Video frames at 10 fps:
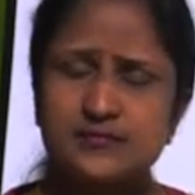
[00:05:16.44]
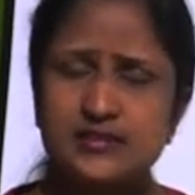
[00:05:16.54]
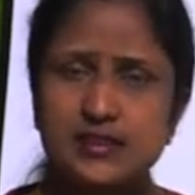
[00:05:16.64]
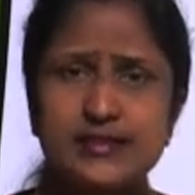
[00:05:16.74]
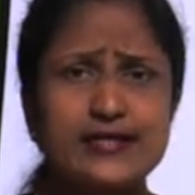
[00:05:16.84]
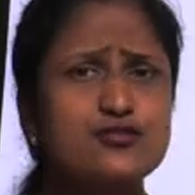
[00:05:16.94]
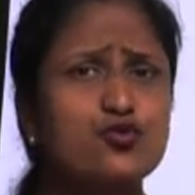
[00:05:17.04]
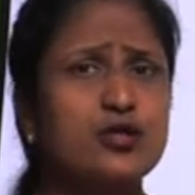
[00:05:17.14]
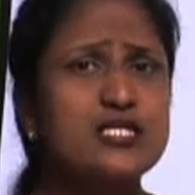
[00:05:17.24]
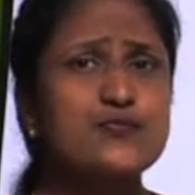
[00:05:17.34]
that is
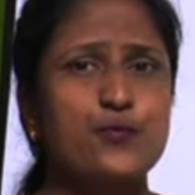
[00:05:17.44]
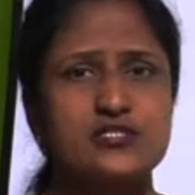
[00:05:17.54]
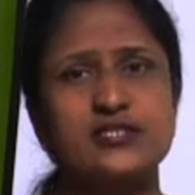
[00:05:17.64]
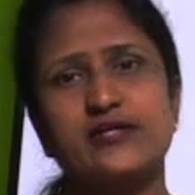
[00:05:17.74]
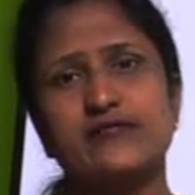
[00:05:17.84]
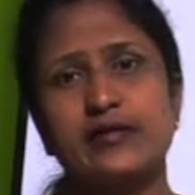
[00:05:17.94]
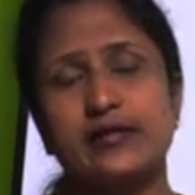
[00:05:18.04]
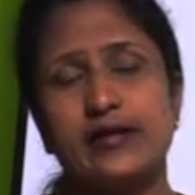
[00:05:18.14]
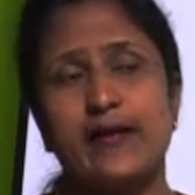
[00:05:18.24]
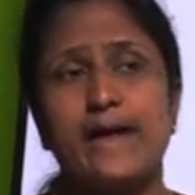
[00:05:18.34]
called as positive
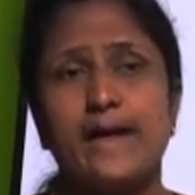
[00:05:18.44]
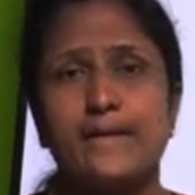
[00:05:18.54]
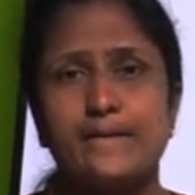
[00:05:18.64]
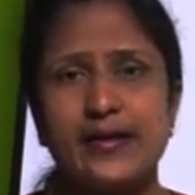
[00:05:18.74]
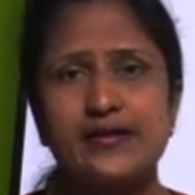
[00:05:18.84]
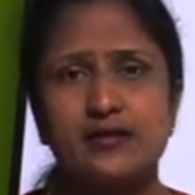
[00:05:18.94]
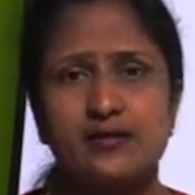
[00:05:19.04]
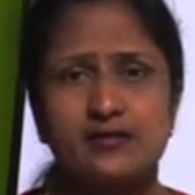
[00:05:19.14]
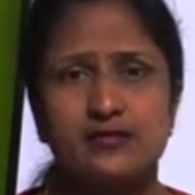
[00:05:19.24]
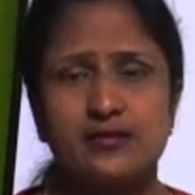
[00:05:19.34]
degree. But
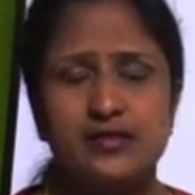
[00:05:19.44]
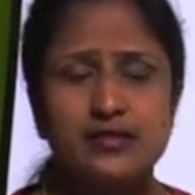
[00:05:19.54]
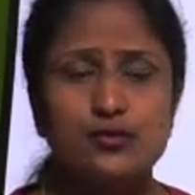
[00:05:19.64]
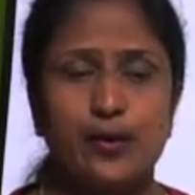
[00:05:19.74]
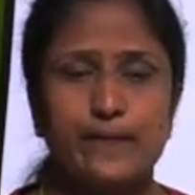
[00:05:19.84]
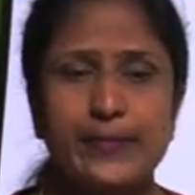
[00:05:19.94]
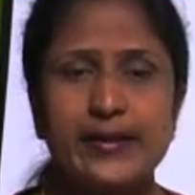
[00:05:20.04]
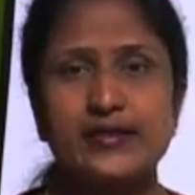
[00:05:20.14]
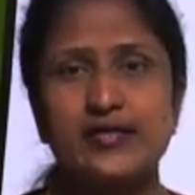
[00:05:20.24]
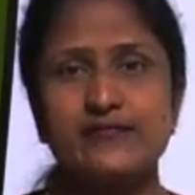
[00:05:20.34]
in
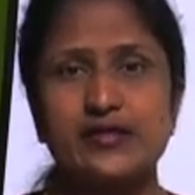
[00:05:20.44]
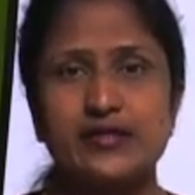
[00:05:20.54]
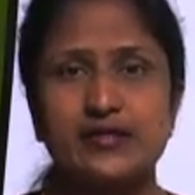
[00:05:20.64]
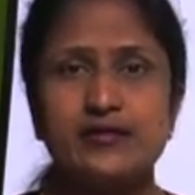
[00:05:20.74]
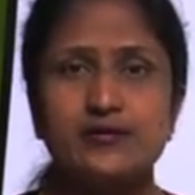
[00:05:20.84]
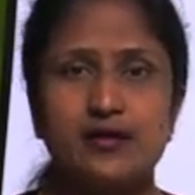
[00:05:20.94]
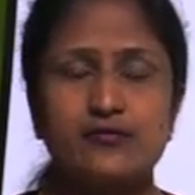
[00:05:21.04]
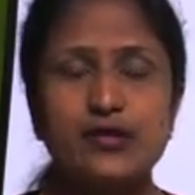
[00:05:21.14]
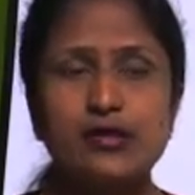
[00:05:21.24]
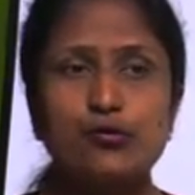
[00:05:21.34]
comparative degree, here
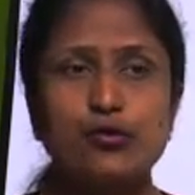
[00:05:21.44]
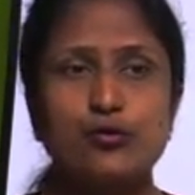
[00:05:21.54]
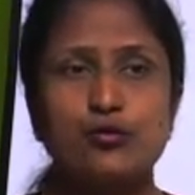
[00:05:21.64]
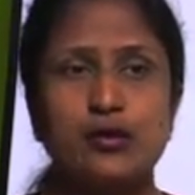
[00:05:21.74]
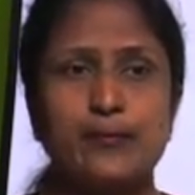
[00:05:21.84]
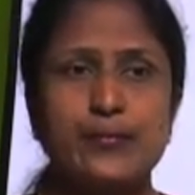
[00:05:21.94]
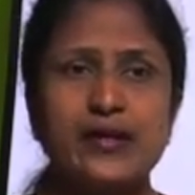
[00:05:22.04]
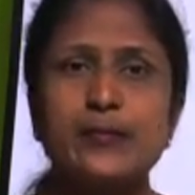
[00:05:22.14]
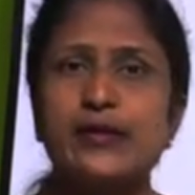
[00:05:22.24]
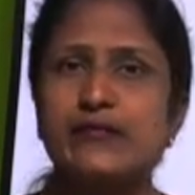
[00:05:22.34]
we are going to compare
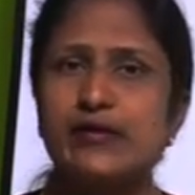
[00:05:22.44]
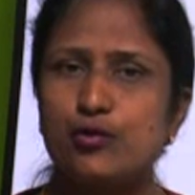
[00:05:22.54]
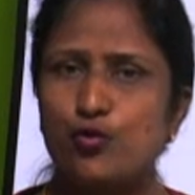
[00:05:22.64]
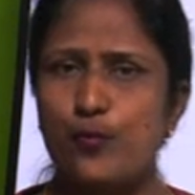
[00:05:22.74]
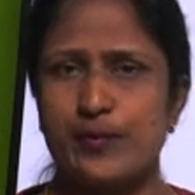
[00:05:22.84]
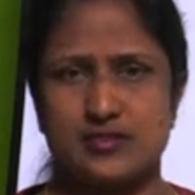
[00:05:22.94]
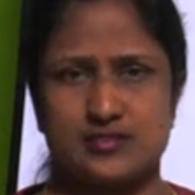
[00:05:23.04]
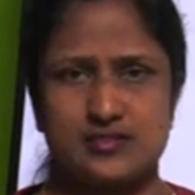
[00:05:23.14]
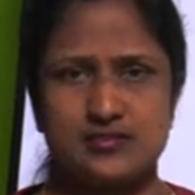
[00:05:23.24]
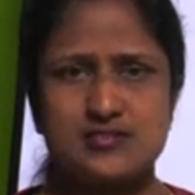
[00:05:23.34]
between two
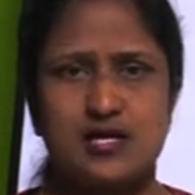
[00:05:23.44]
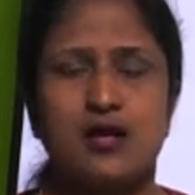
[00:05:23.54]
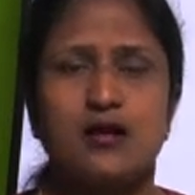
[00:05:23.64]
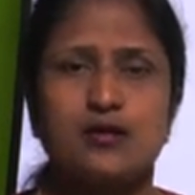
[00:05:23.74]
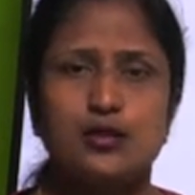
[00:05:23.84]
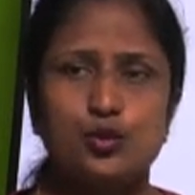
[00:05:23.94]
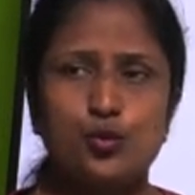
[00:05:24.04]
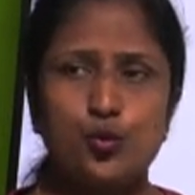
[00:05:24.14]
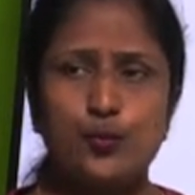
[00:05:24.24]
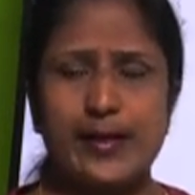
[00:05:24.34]
persons,
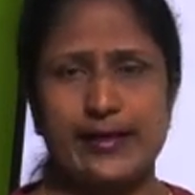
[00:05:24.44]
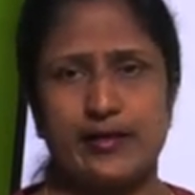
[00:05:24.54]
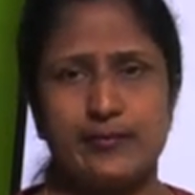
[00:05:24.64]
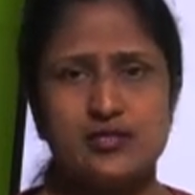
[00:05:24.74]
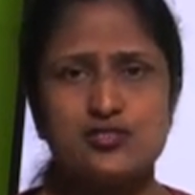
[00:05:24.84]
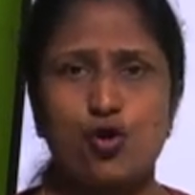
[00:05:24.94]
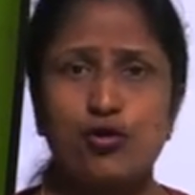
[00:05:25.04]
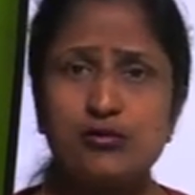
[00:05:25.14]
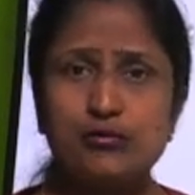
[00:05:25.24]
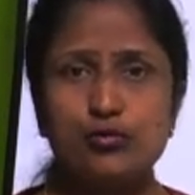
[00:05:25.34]
two animals
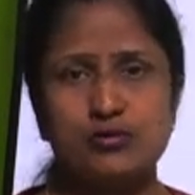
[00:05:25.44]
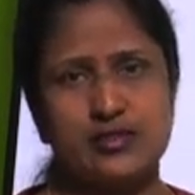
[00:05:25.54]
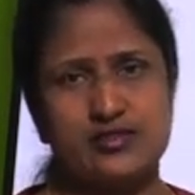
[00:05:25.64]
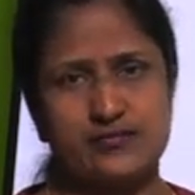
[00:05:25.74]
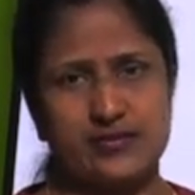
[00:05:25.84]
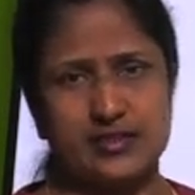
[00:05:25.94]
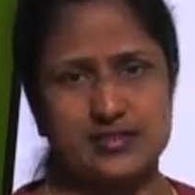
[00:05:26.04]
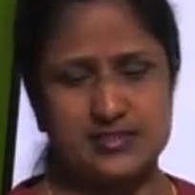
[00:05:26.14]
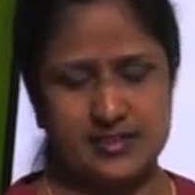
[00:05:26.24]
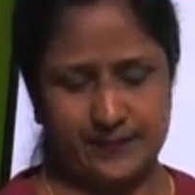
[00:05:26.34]
or two things, we can
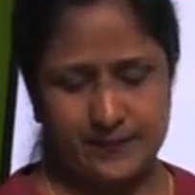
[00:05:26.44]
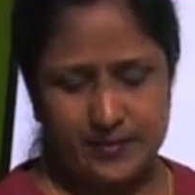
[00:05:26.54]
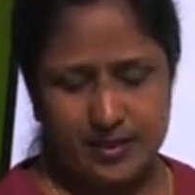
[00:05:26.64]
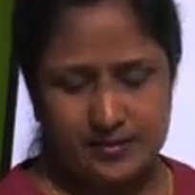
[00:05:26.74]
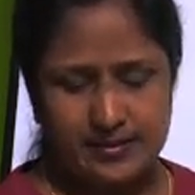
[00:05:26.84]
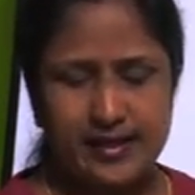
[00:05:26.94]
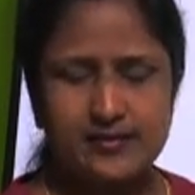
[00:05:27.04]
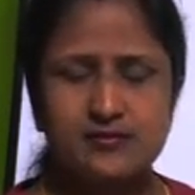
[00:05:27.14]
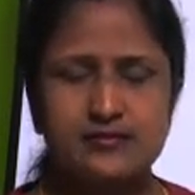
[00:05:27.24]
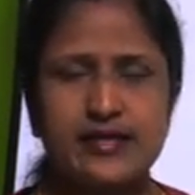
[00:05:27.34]
say
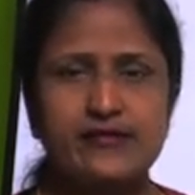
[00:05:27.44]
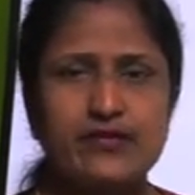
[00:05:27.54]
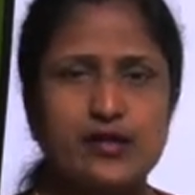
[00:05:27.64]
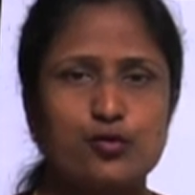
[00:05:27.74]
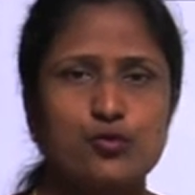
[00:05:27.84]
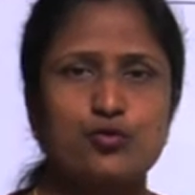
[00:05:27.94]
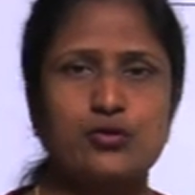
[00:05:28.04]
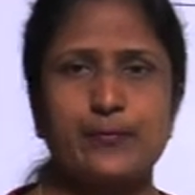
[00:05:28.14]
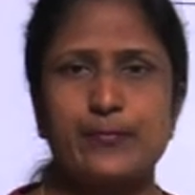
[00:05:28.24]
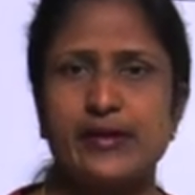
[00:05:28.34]
that there we are going to
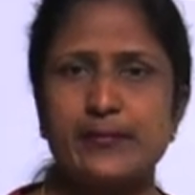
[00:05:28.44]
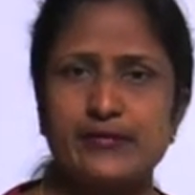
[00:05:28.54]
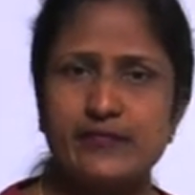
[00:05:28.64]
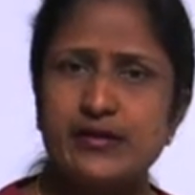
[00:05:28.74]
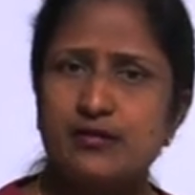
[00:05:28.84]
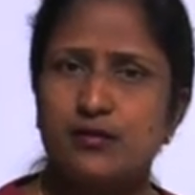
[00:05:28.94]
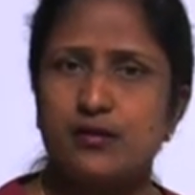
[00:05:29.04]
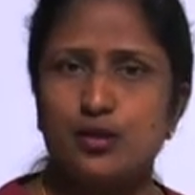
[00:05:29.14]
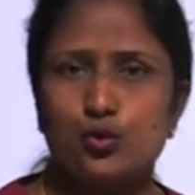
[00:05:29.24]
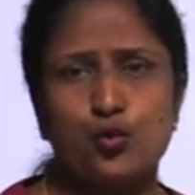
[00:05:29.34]
compare between
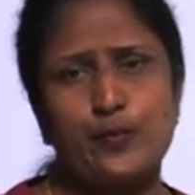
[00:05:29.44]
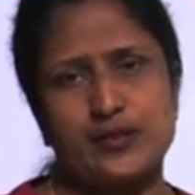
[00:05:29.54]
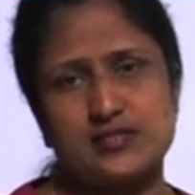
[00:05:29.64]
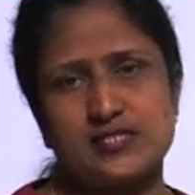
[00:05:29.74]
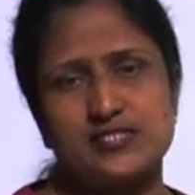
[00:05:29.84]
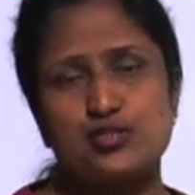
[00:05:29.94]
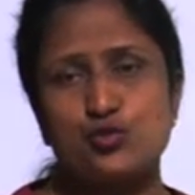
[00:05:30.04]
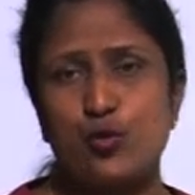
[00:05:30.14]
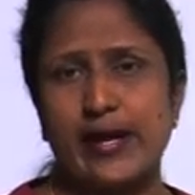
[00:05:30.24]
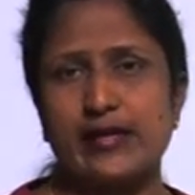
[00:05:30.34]
two persons,
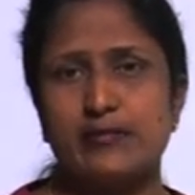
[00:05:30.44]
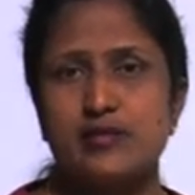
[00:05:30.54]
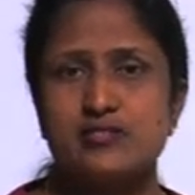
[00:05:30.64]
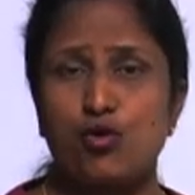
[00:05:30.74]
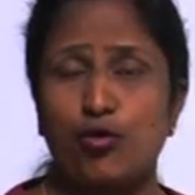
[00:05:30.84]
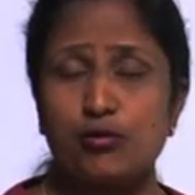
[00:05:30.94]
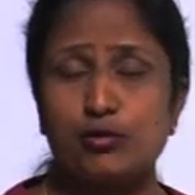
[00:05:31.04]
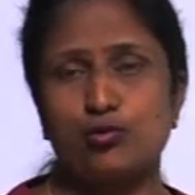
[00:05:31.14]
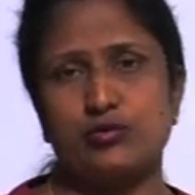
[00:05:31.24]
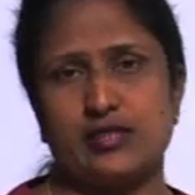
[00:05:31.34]
two animals or
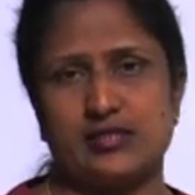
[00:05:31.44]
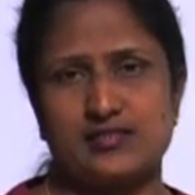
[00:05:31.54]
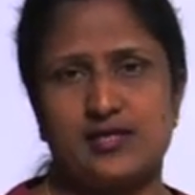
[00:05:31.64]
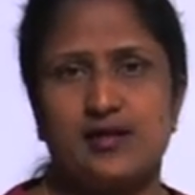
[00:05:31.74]
two things.